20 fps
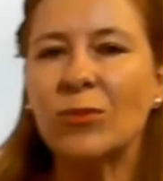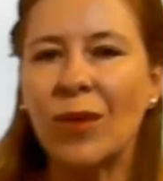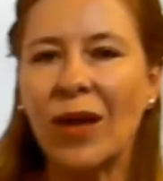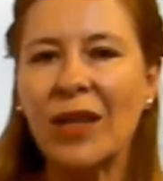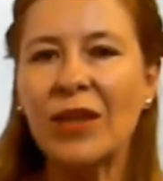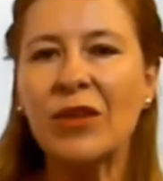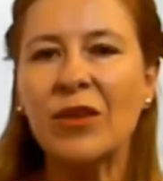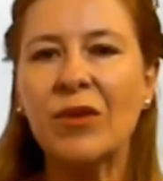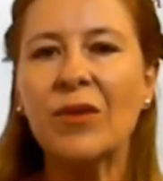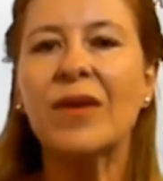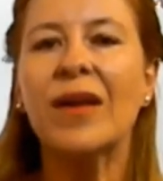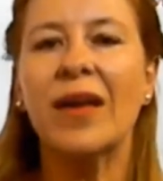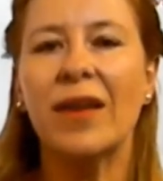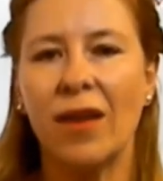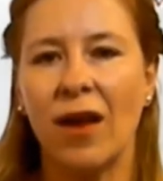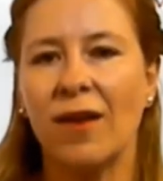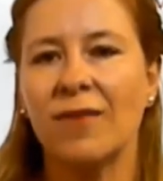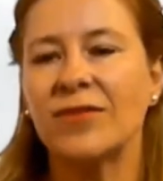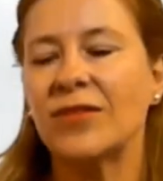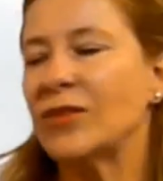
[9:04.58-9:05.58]
when you get
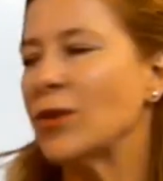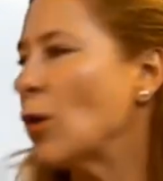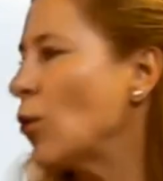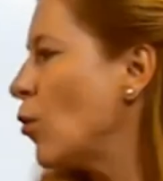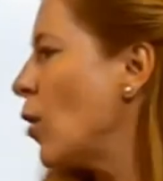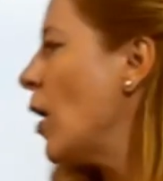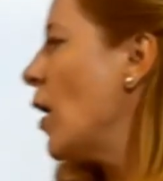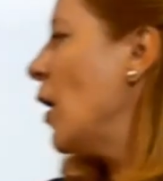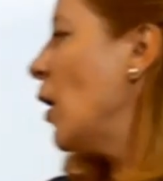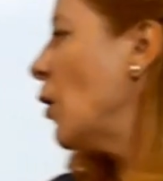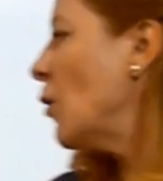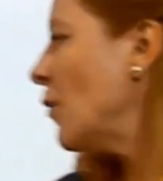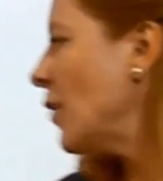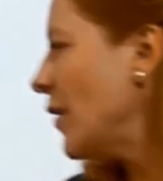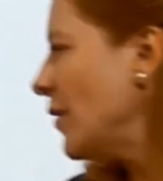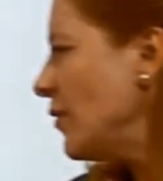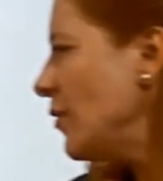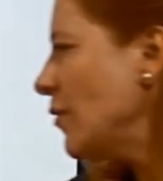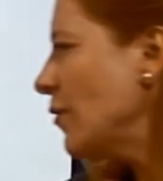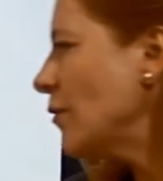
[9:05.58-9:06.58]
off. So
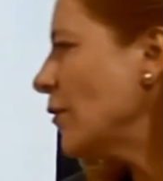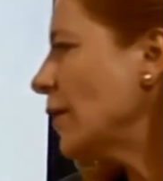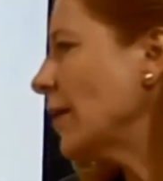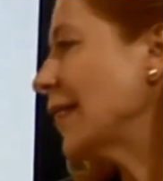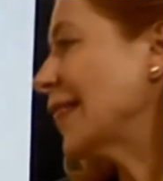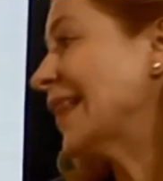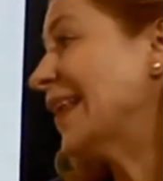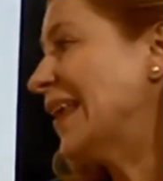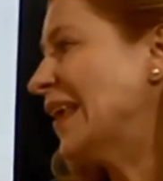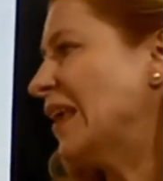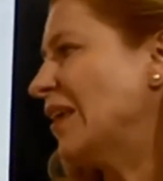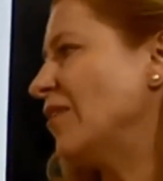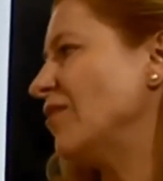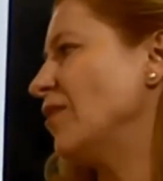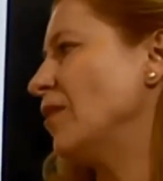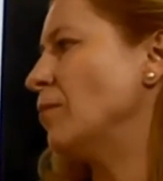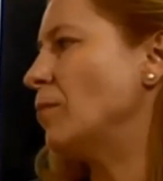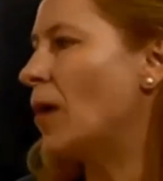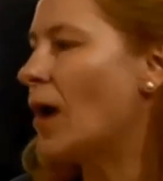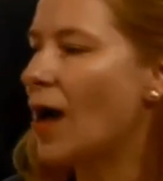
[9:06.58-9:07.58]
when you leave
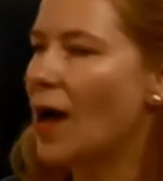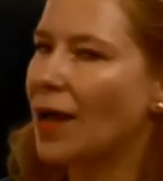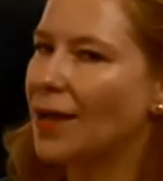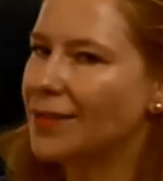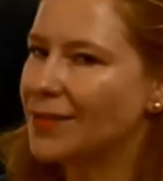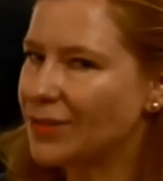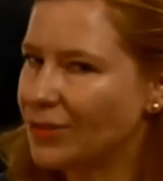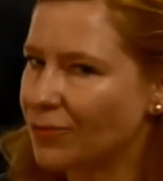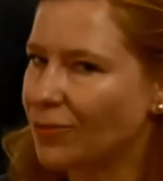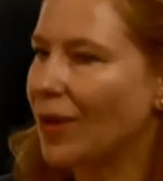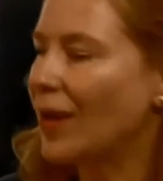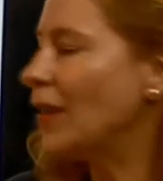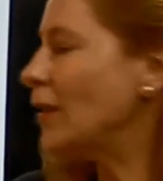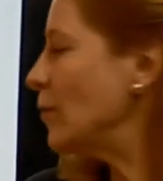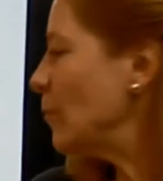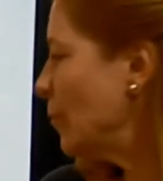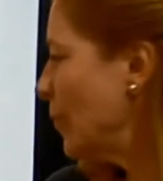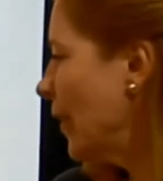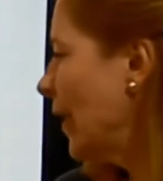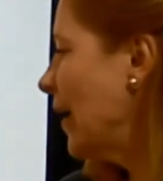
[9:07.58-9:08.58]
a bus,
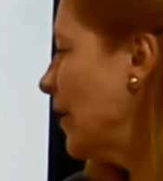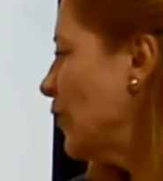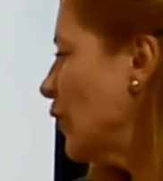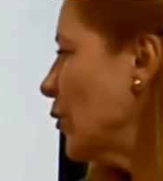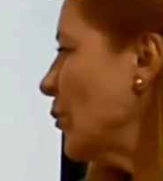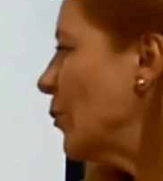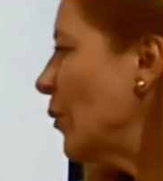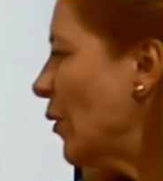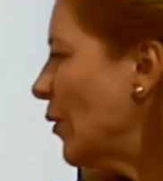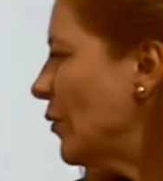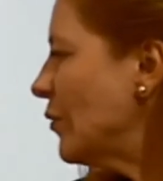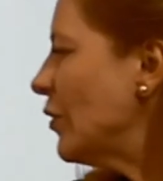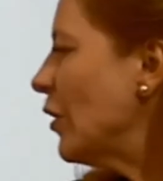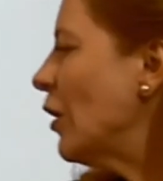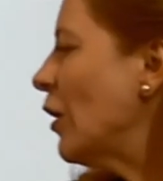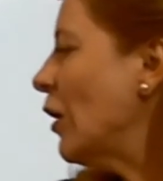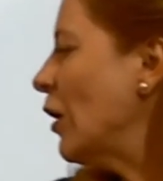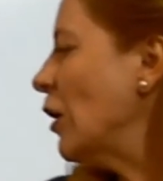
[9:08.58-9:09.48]
train, plane, or boat,